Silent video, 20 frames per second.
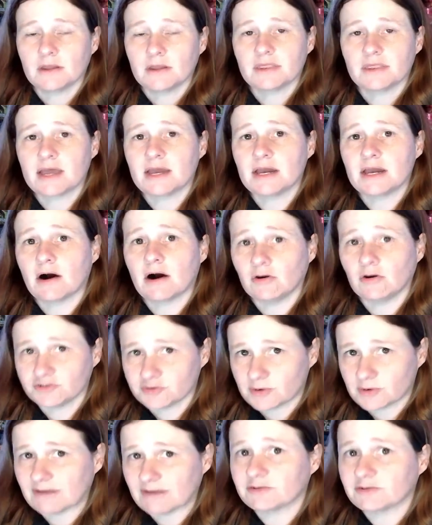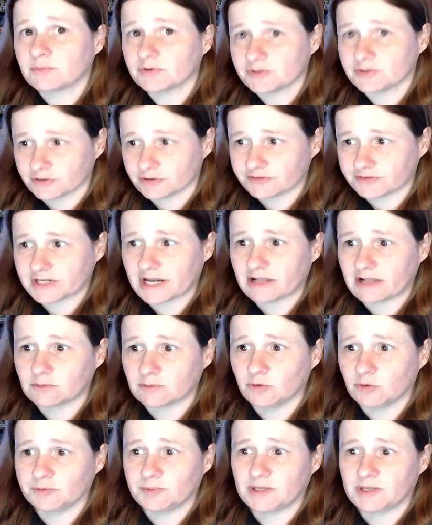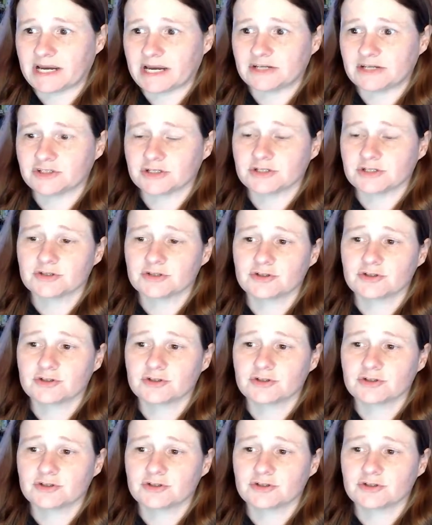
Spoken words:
they also have to preserve scalar multiplication.